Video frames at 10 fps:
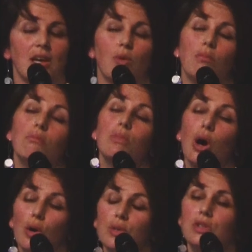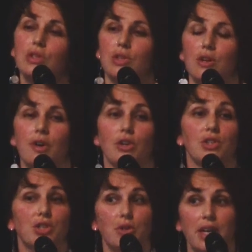that will most serve our
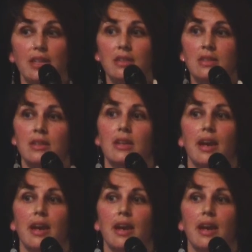students